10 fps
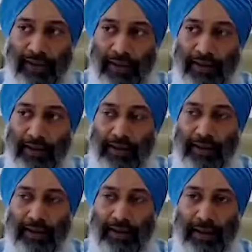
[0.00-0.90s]
that
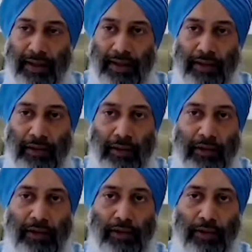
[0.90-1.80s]
the
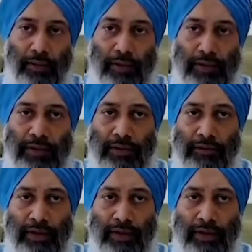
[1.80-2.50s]
Toilet Corporation of